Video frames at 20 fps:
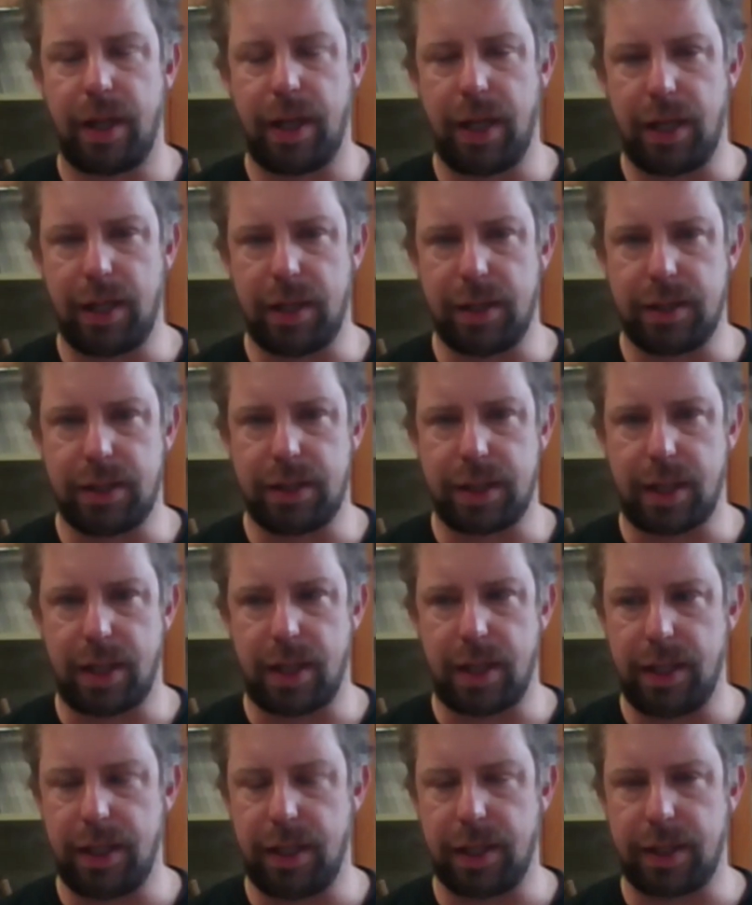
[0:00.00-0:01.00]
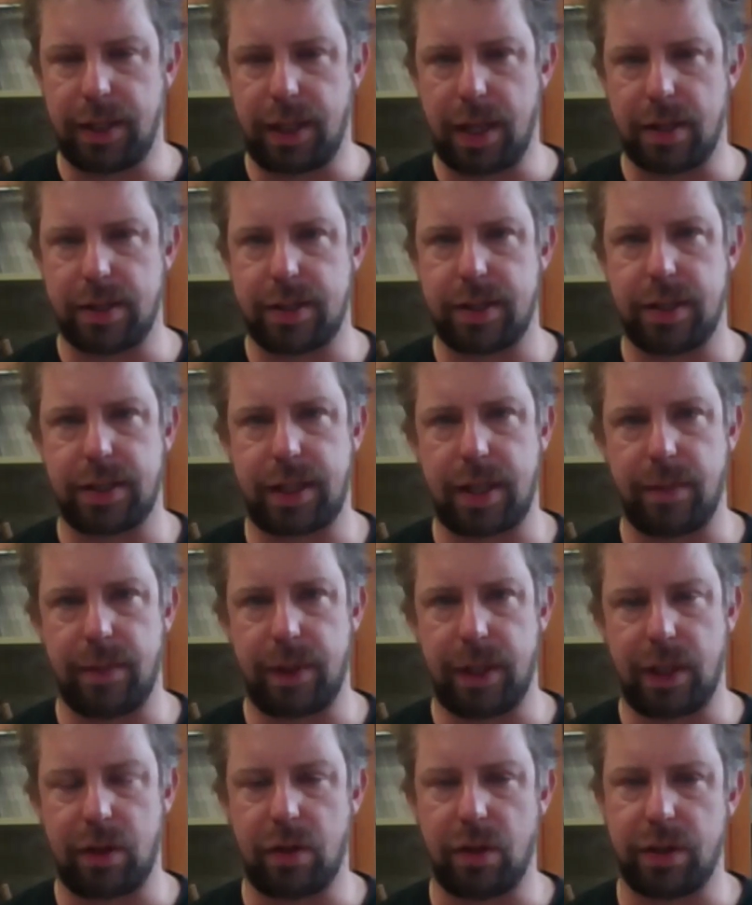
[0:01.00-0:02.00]
anything else that's
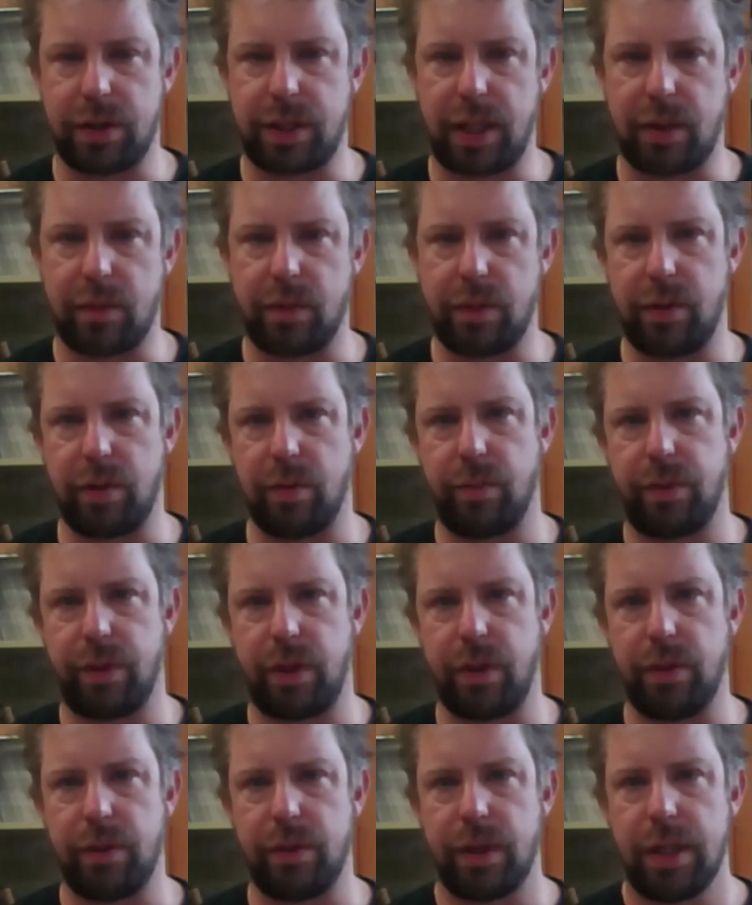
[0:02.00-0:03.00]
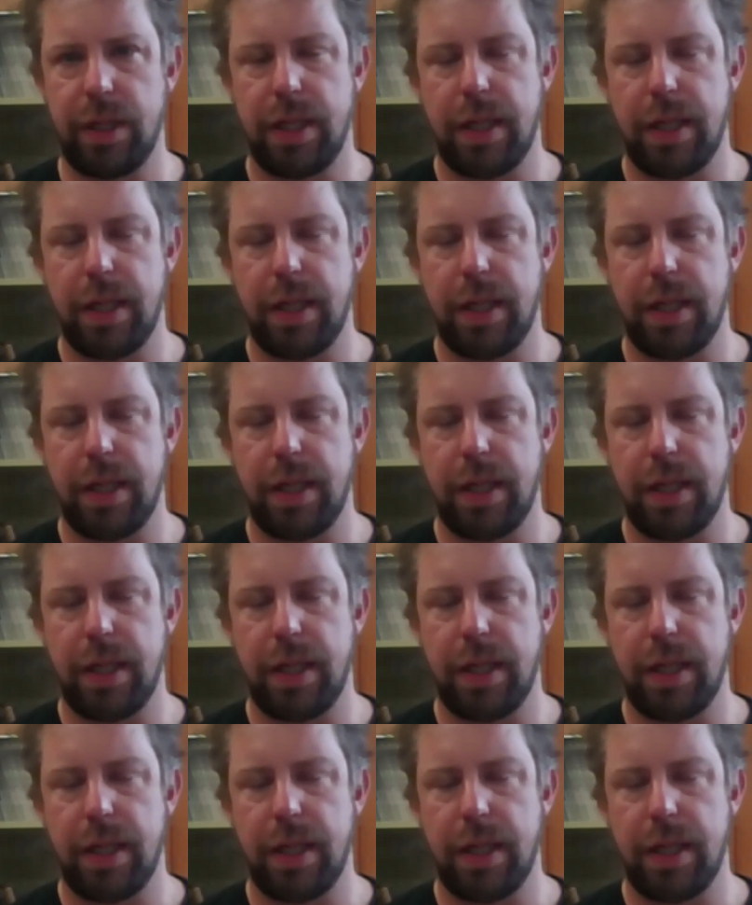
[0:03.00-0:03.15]
coming in contact with your brew,